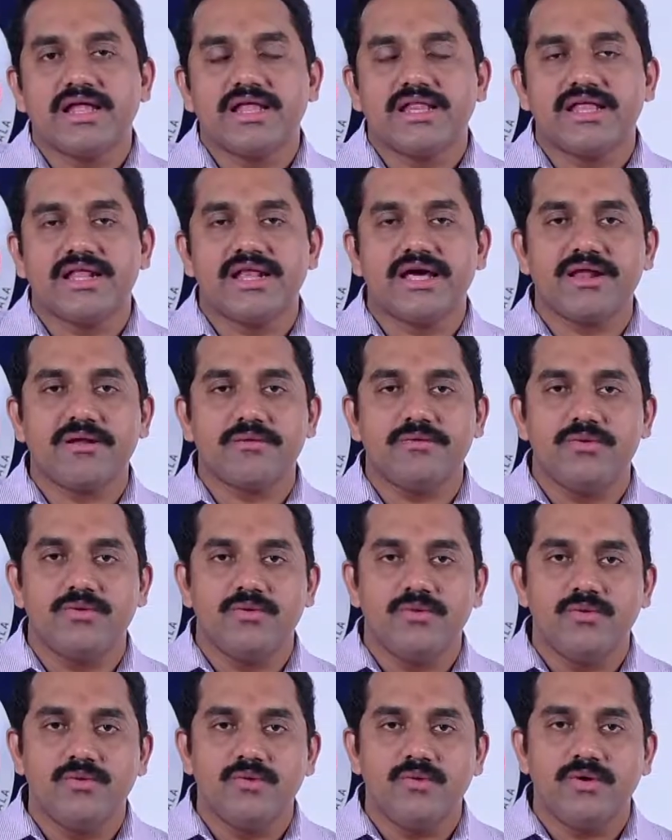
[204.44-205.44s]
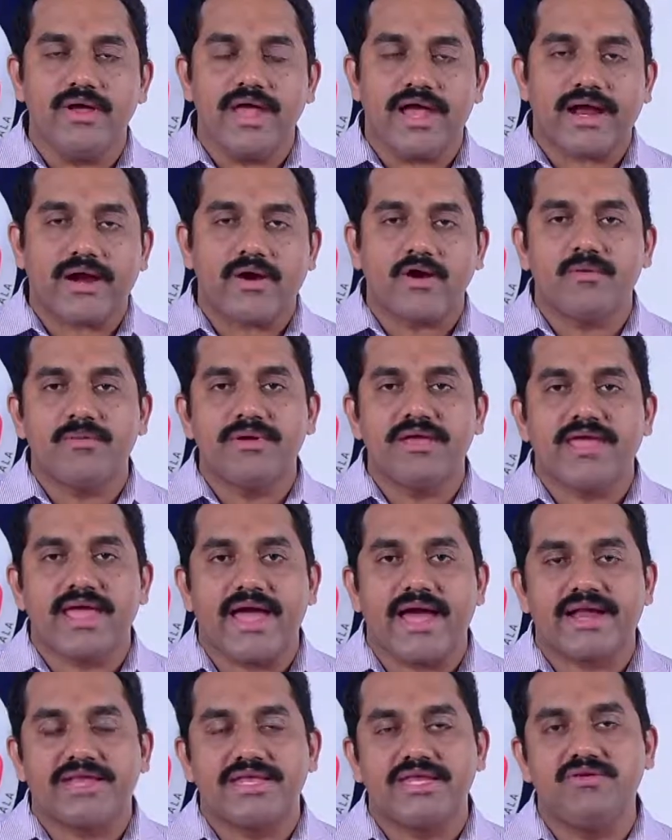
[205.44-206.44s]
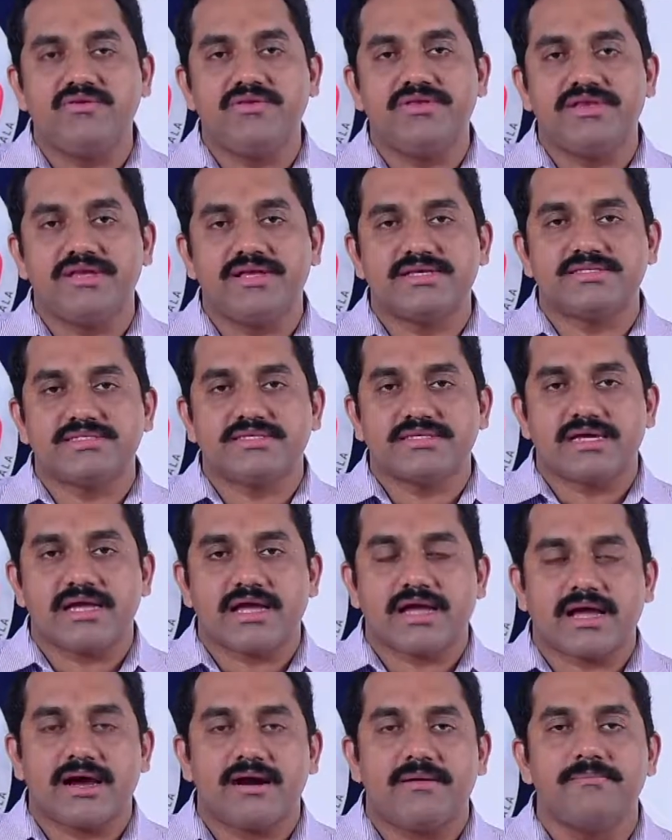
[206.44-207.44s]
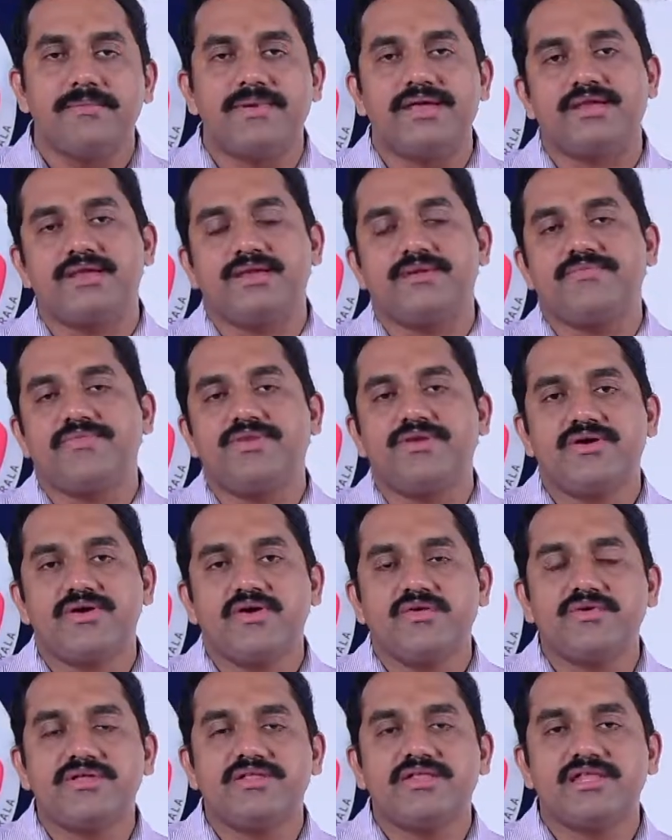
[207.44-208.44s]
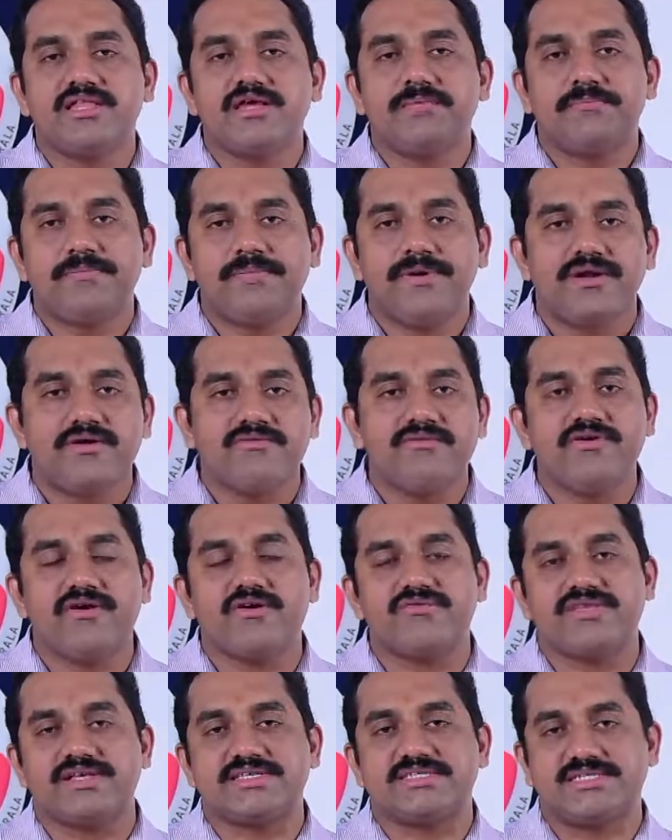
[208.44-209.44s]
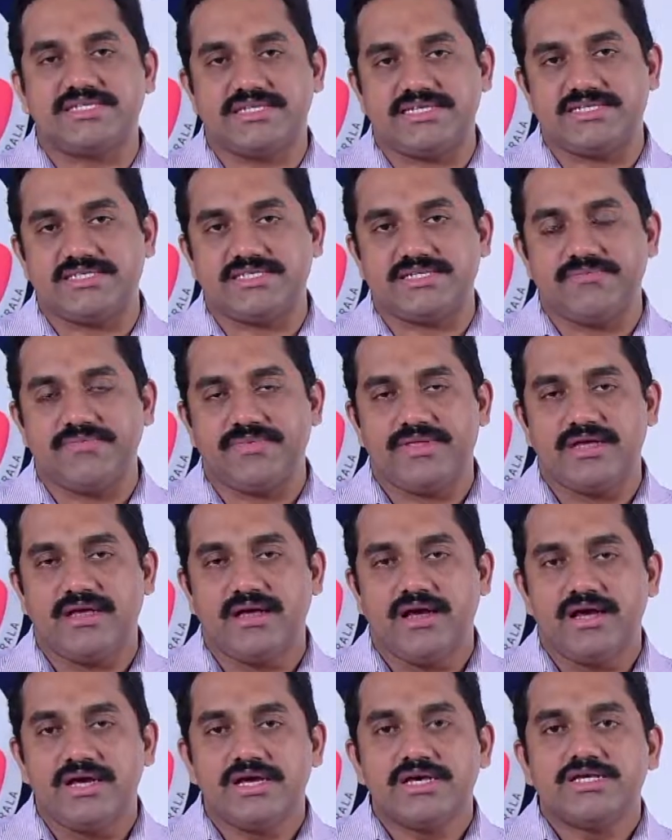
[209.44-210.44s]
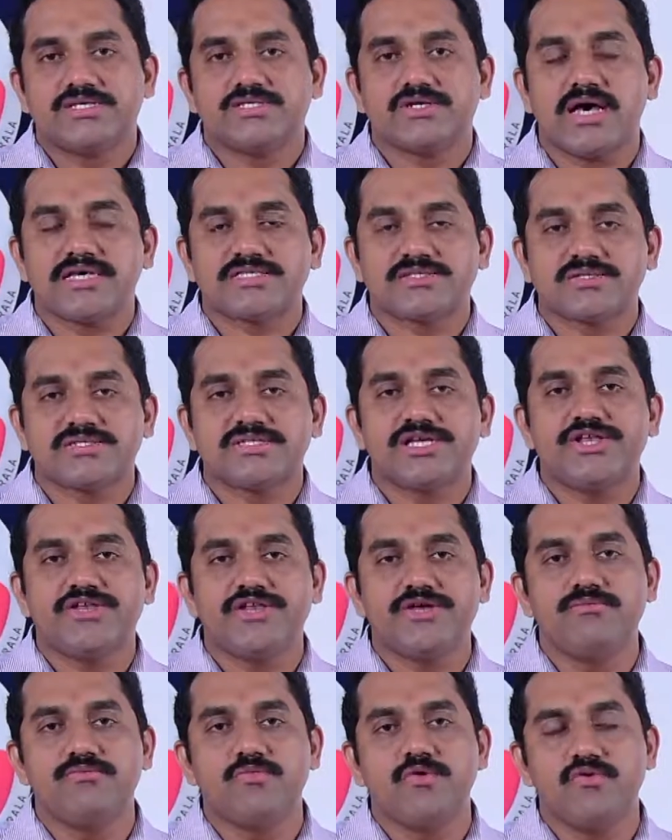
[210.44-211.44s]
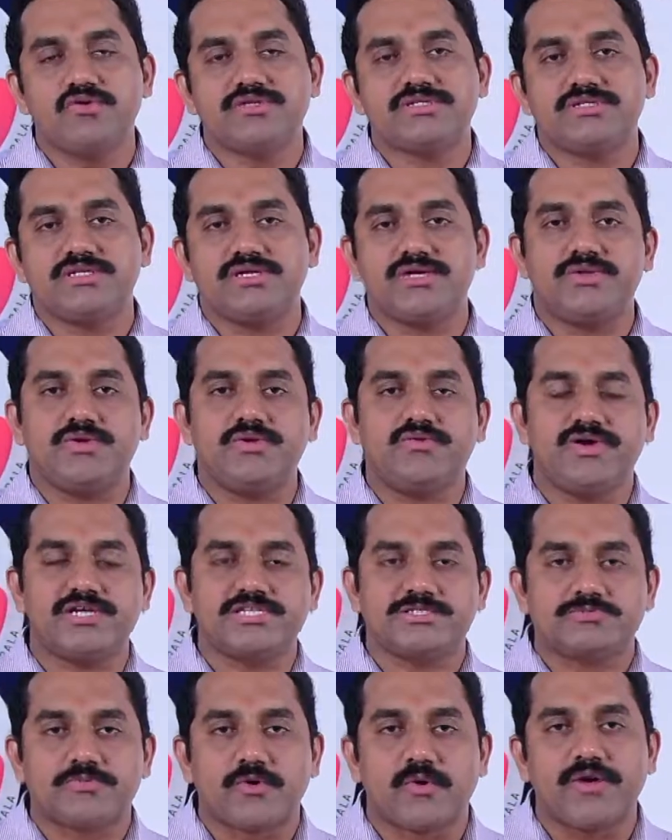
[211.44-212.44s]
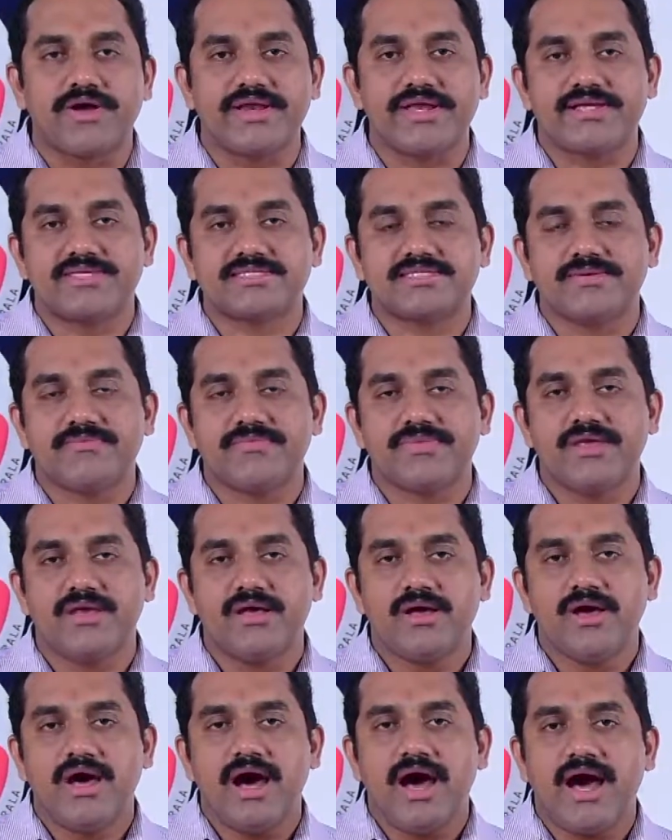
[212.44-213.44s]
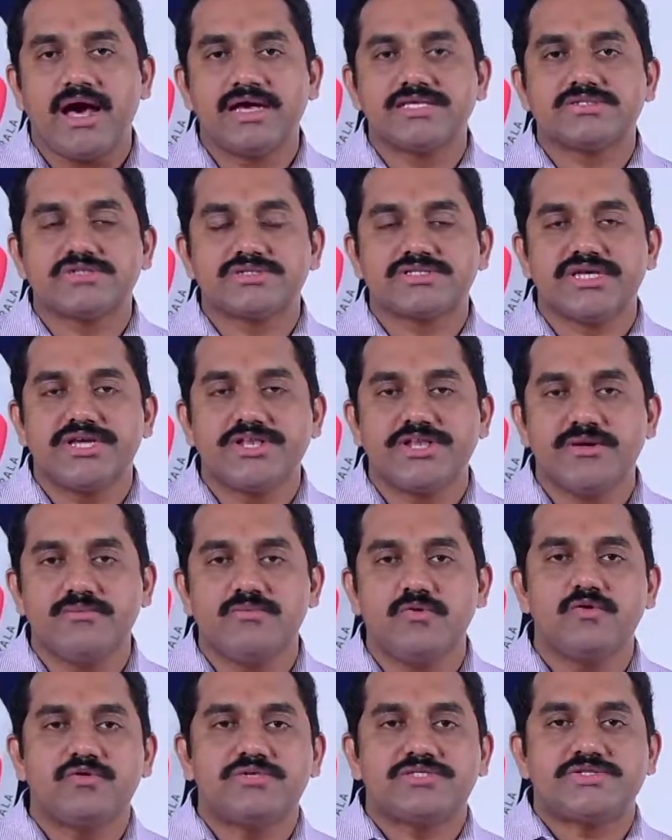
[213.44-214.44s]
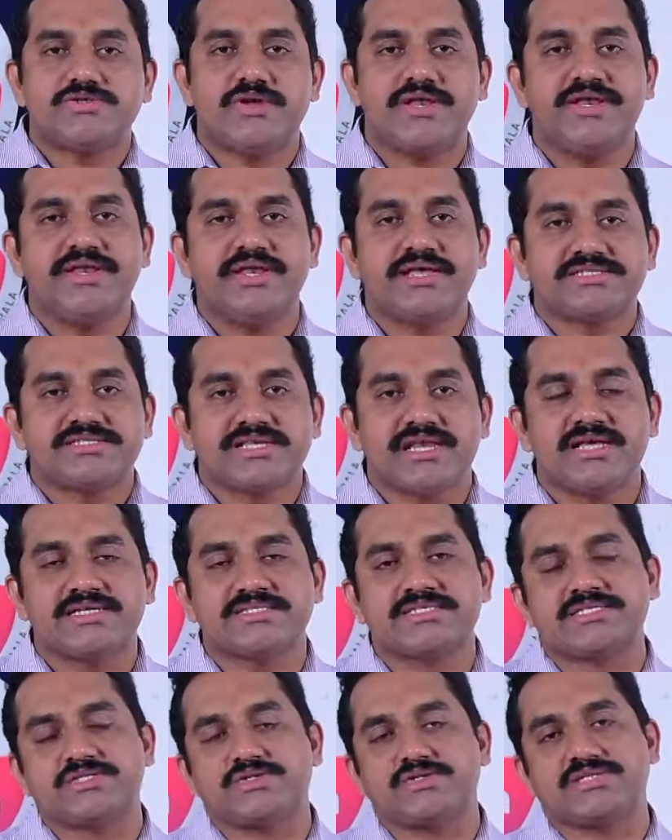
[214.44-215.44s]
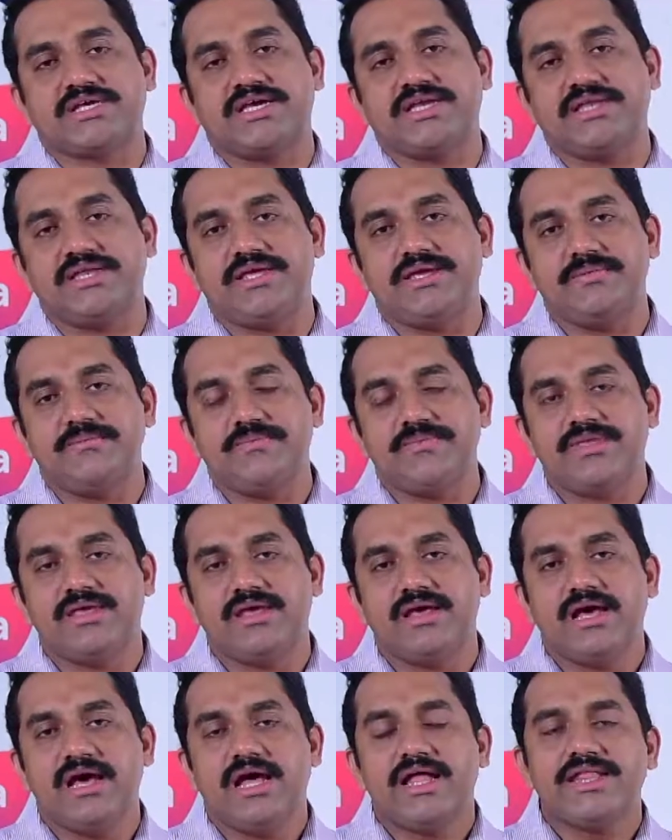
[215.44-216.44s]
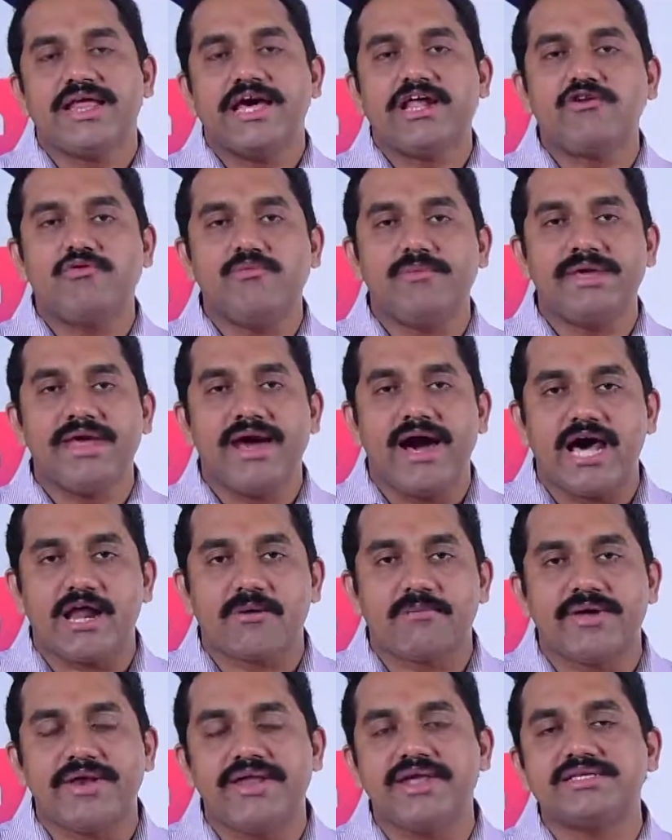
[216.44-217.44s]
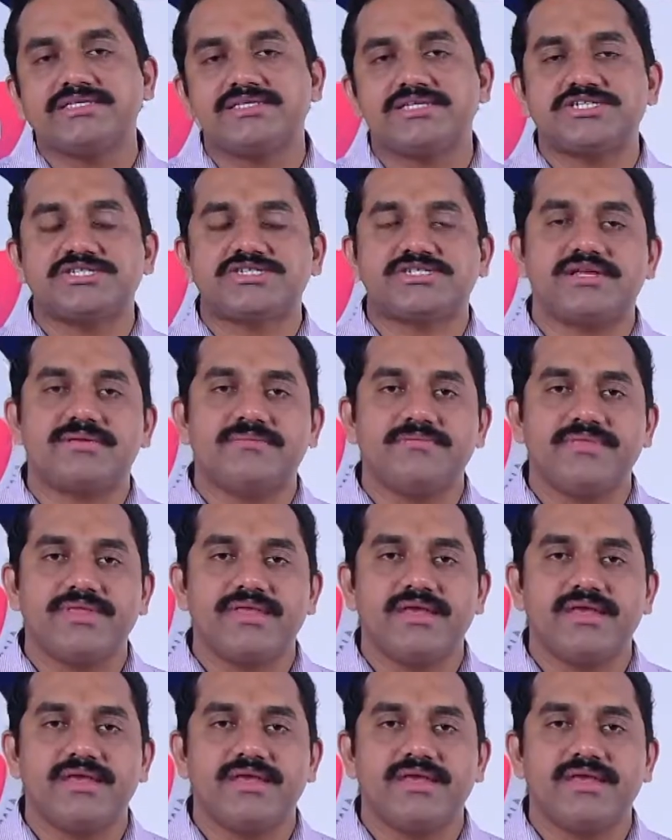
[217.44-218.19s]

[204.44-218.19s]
there are new economic activities come in within the purview of the state. So as society moves towards progress, as society moves to an industrialized society, there will be urbanization.